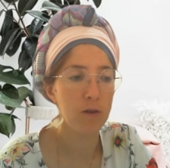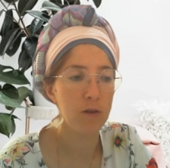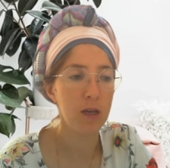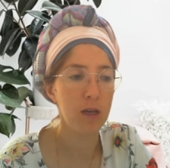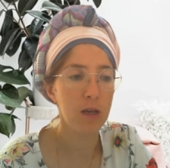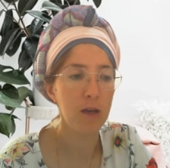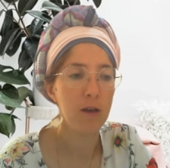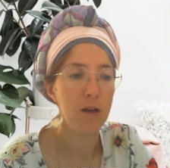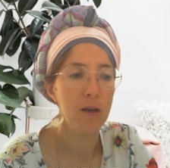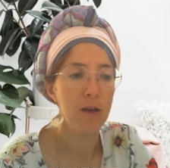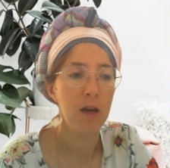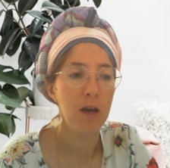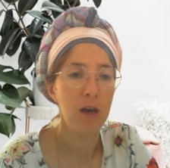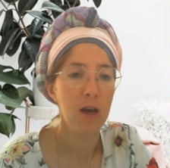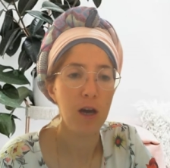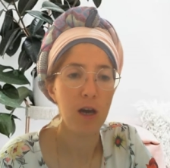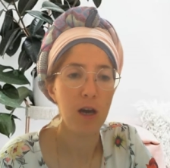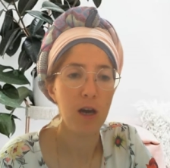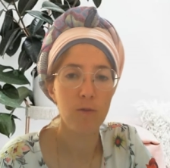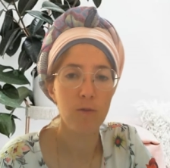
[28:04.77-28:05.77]
Like
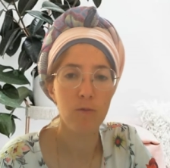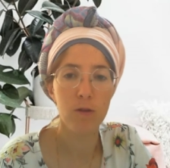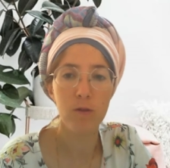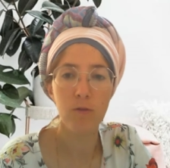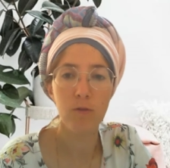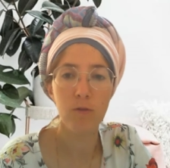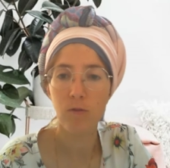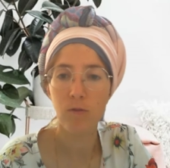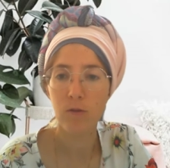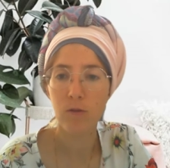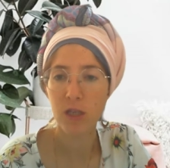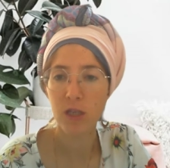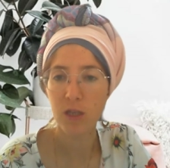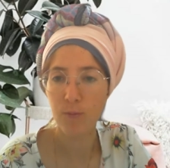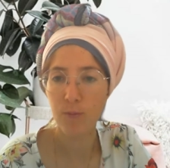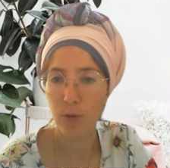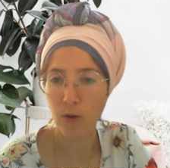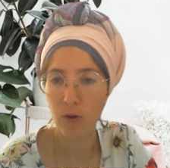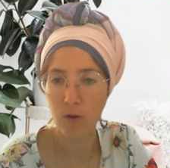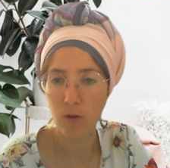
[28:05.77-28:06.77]
I will do
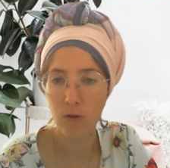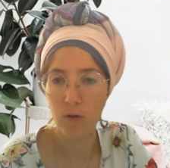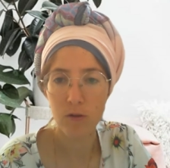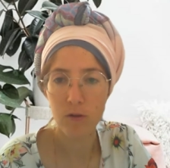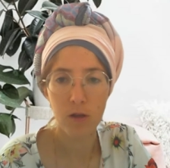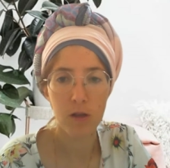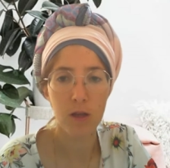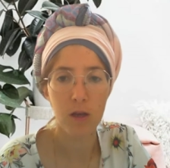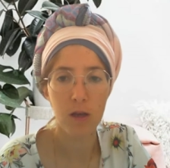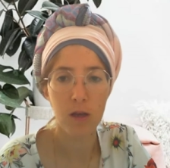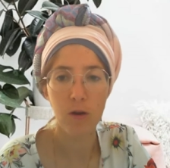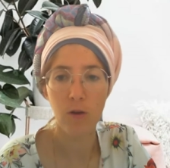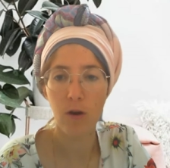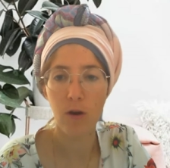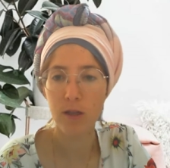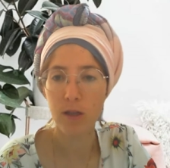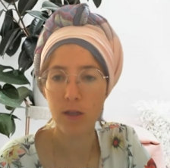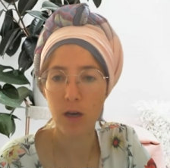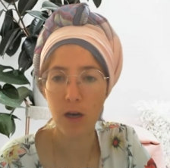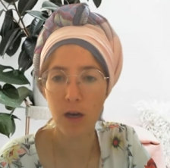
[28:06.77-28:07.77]
sport, like go
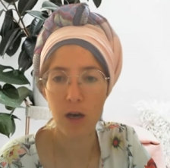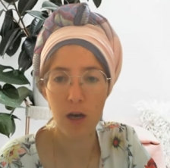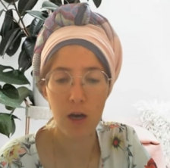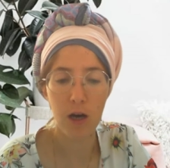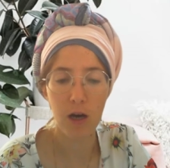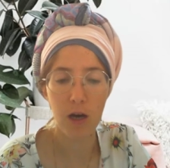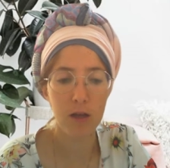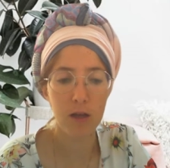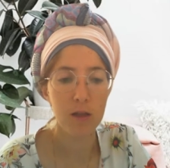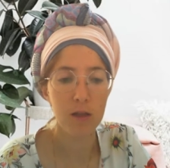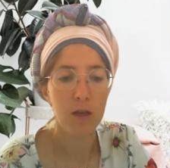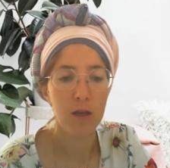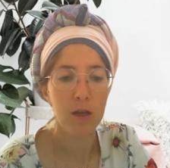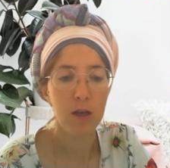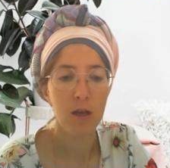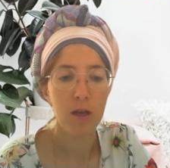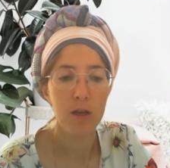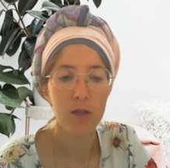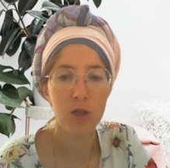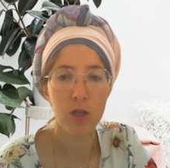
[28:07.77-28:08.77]
on a run,
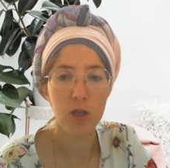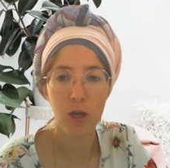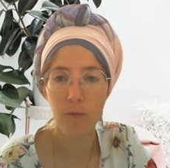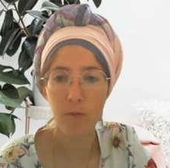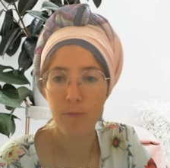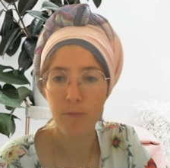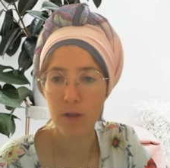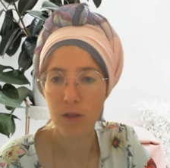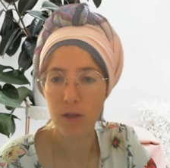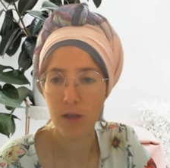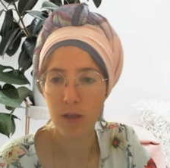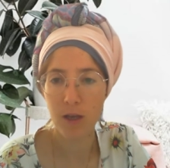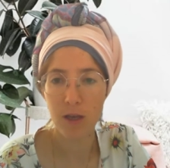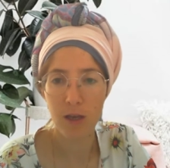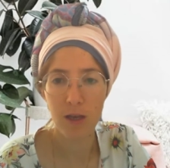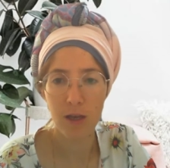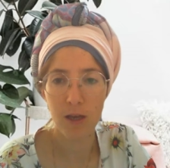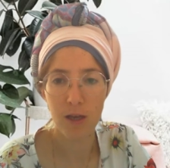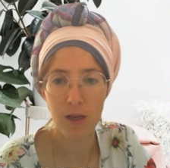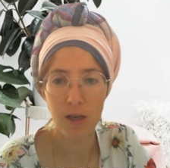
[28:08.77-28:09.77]
jump in
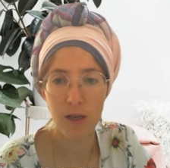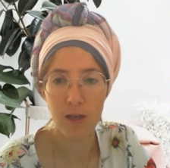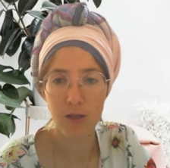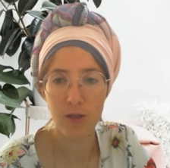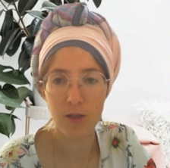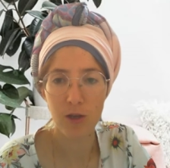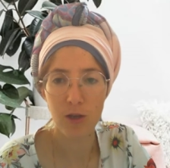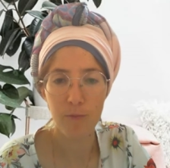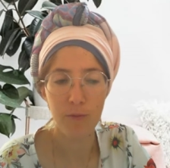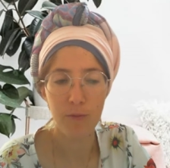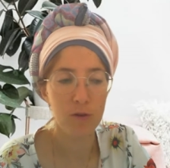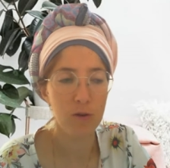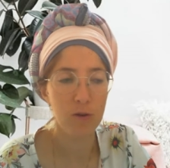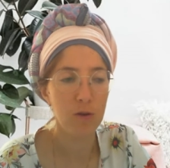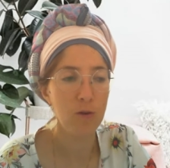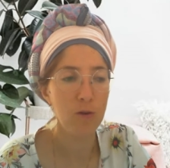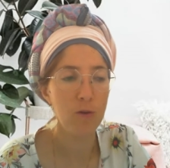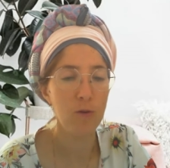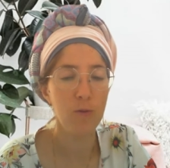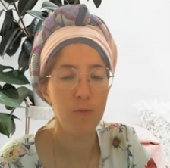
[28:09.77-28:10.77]
the jumping
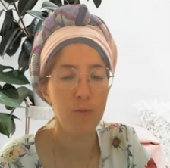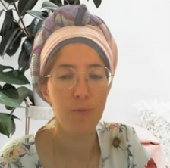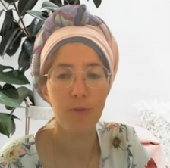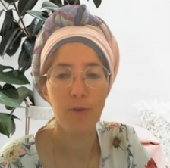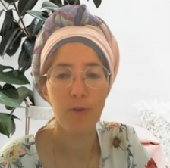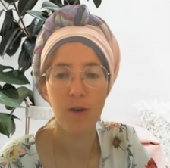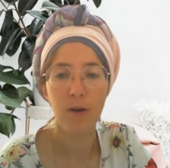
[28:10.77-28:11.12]
rope,